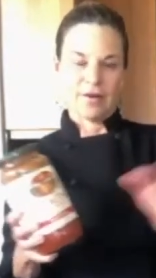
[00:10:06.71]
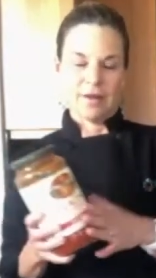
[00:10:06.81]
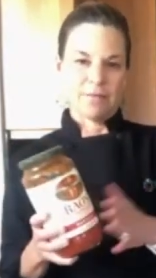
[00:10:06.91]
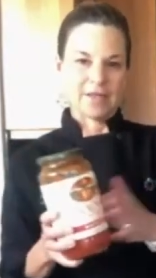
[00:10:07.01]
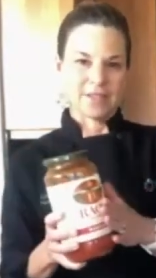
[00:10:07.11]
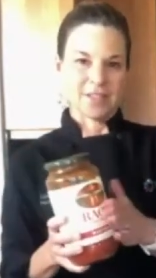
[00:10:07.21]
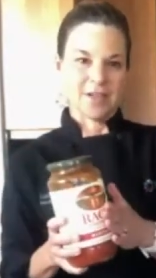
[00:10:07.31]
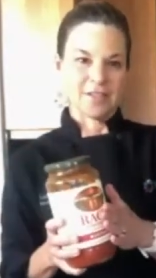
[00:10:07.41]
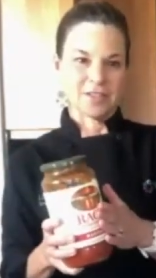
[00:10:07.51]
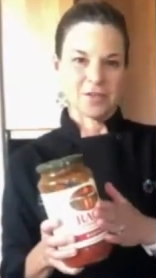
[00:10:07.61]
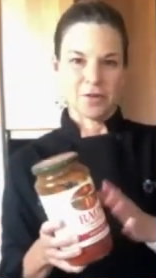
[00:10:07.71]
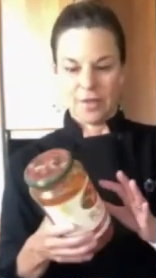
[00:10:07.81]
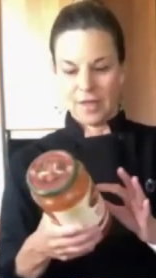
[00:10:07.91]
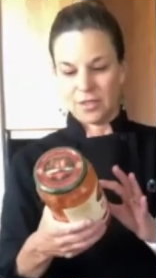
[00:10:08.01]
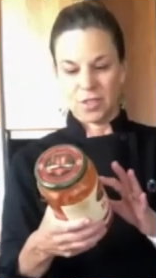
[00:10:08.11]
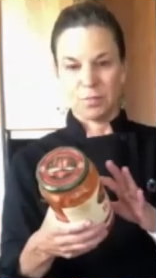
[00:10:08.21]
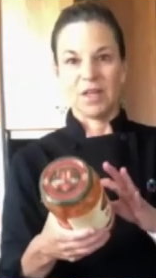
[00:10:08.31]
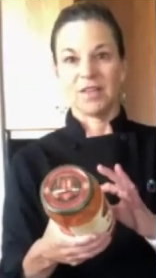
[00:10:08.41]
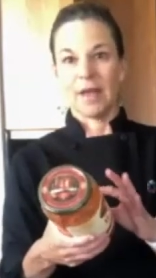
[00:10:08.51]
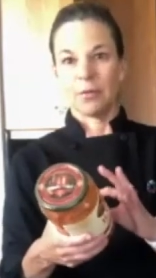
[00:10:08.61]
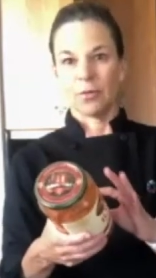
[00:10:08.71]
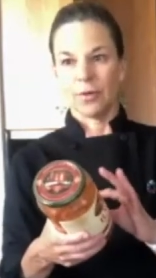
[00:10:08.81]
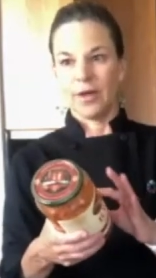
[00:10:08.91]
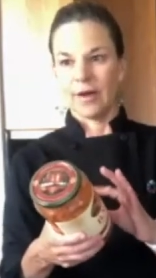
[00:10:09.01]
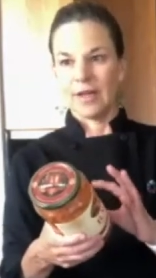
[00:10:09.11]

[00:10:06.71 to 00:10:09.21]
and pasta sauce is your thing, just be a label reader.